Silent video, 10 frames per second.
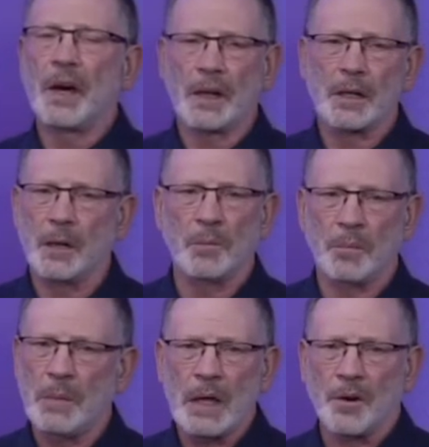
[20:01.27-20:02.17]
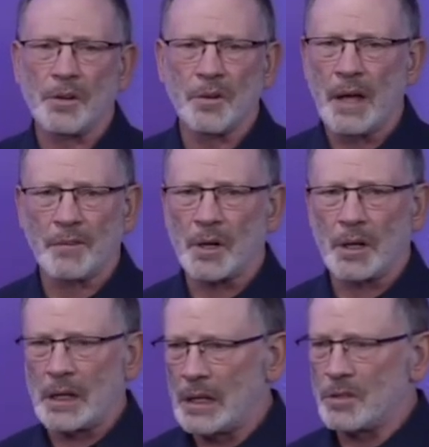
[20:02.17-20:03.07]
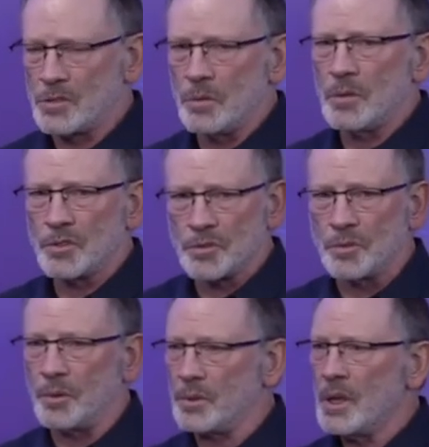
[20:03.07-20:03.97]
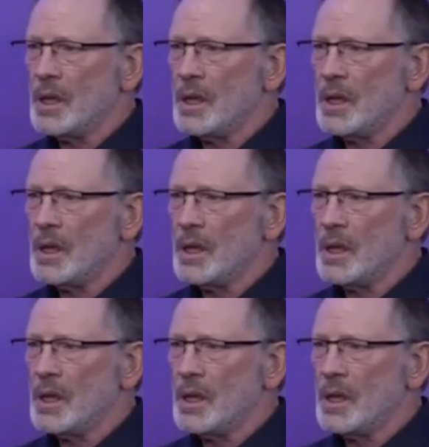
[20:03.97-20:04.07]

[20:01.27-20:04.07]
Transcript: to come to me or you're never going to get to the truth.